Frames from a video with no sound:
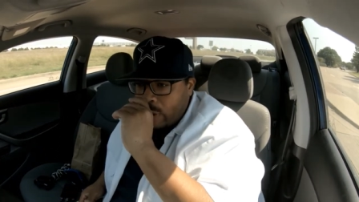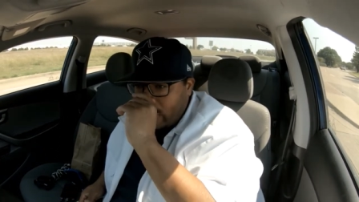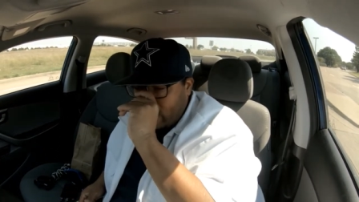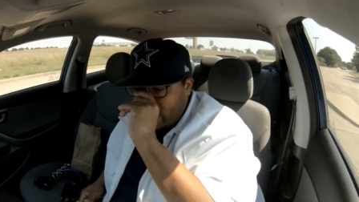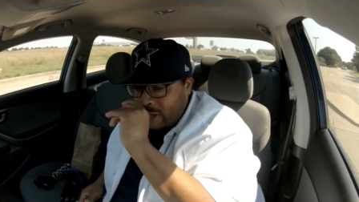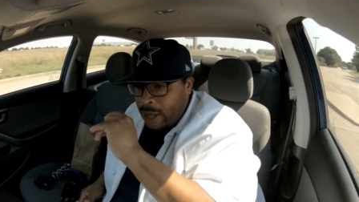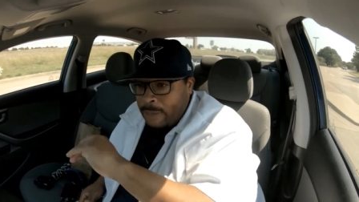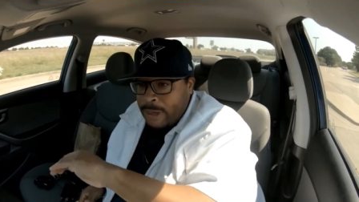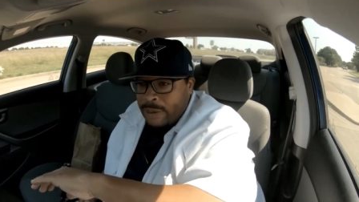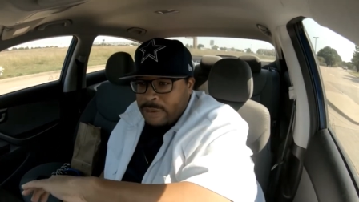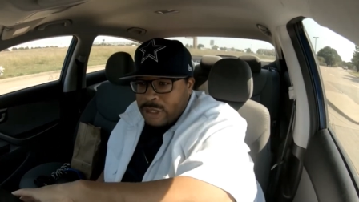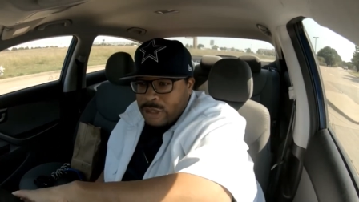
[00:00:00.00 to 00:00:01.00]
drink or anything, but
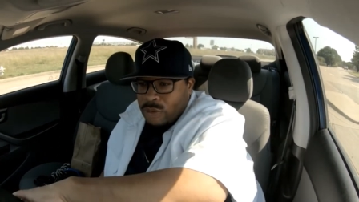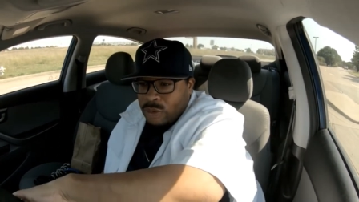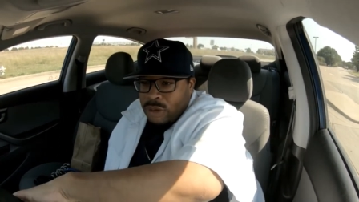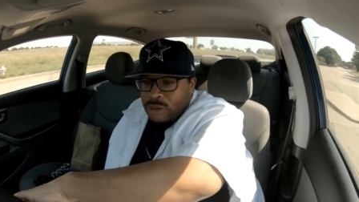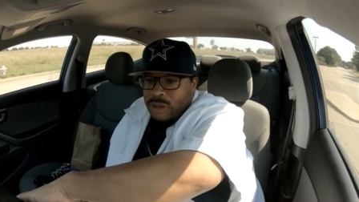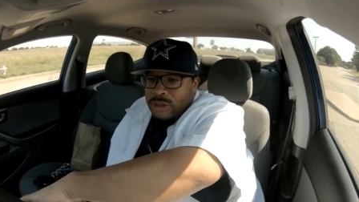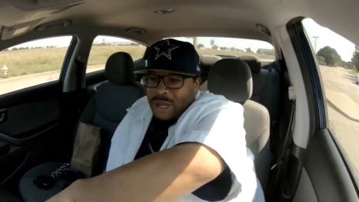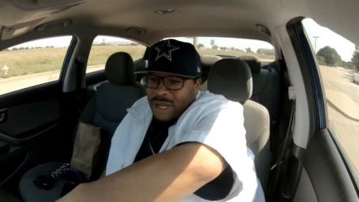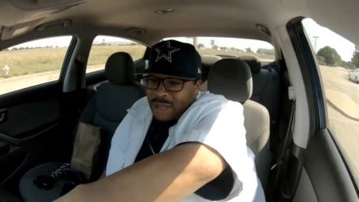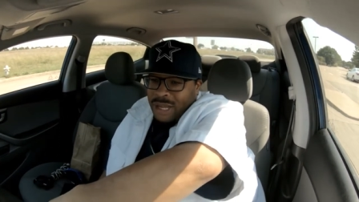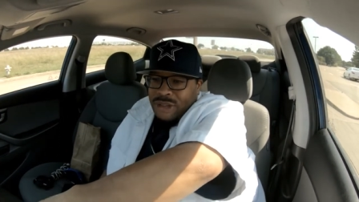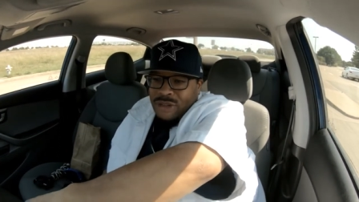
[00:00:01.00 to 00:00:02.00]
I was just wondering, do
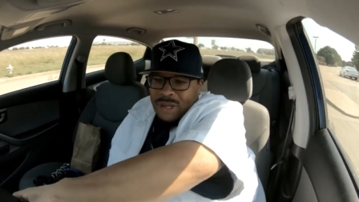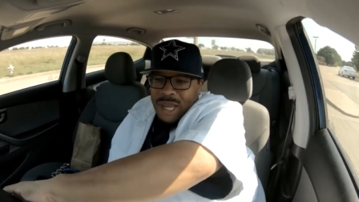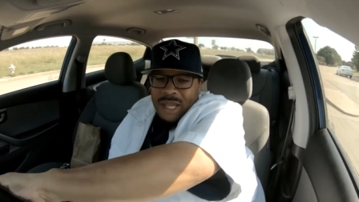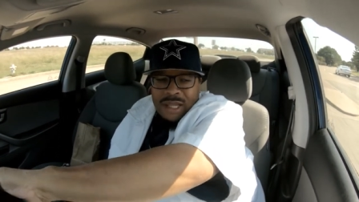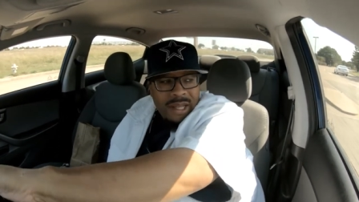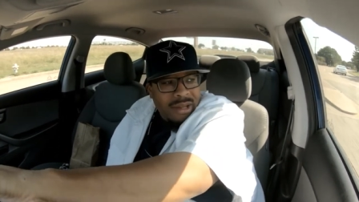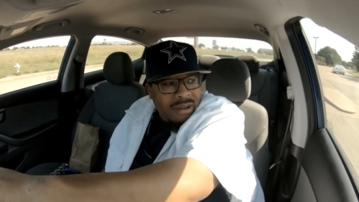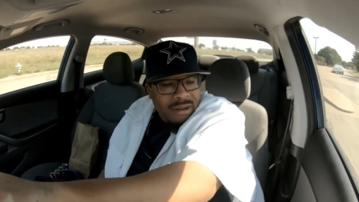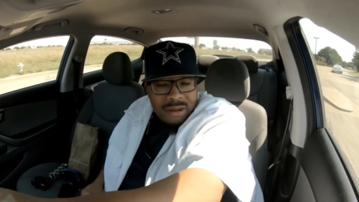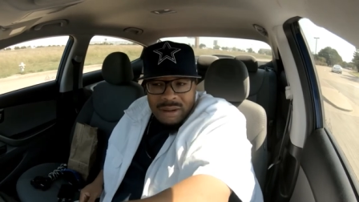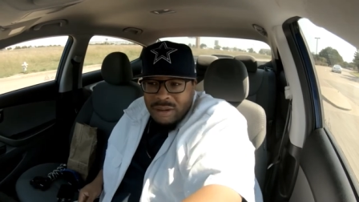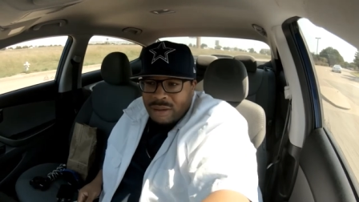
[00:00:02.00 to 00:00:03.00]
they let you take liquor